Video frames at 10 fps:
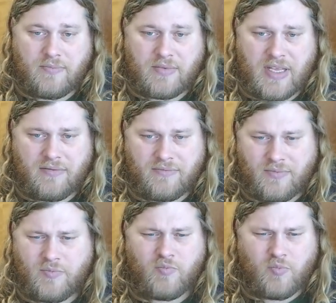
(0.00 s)
get
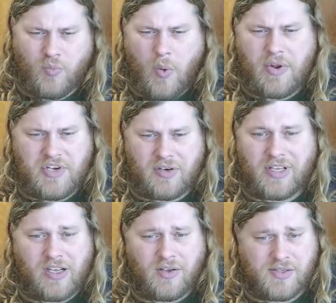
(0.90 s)
what we
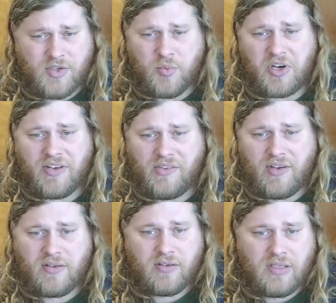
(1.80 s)
generally call super
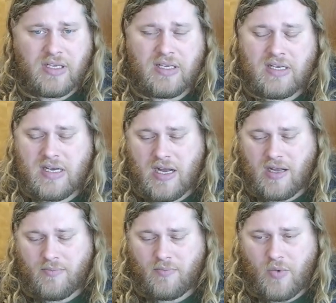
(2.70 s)
conceal,
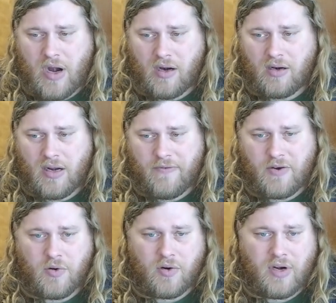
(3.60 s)
where if
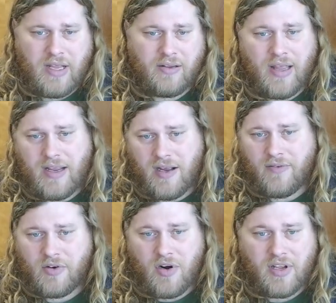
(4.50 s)
you're in light
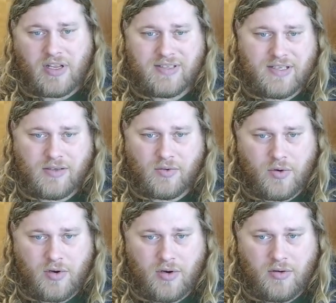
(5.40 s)
cover on a conceal
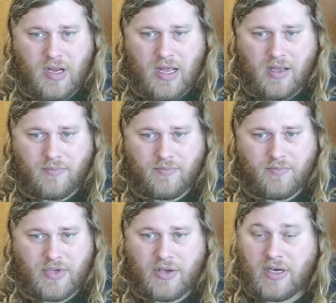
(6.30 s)
order,
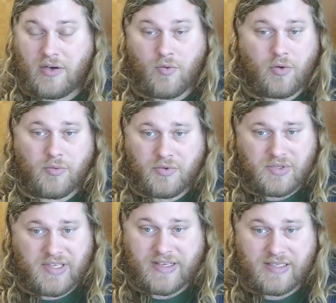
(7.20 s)
you can ignore
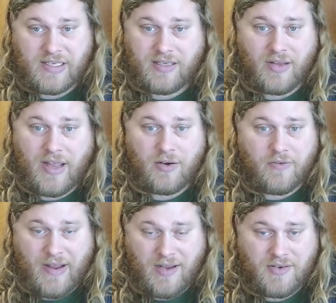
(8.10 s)
rules like seek light or
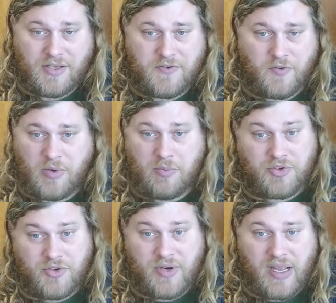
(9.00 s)
vantage for people
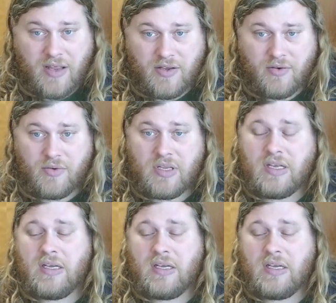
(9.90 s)
shooting at you,